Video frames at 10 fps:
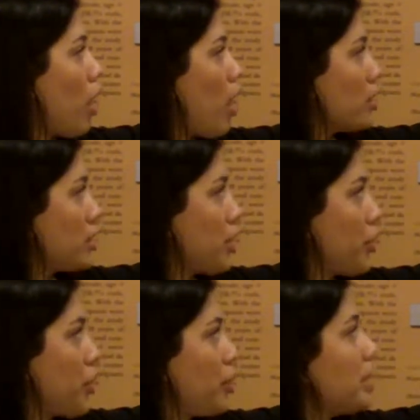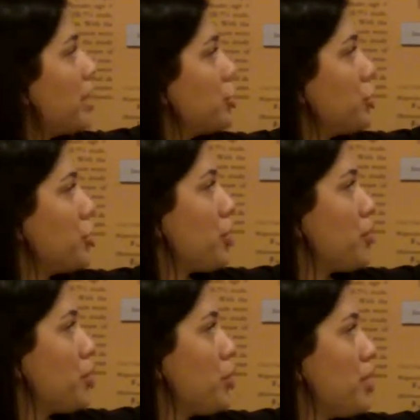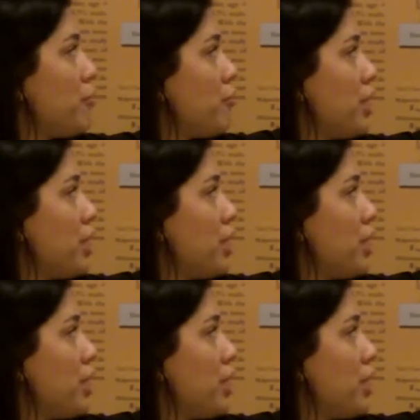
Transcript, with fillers: also the relationship between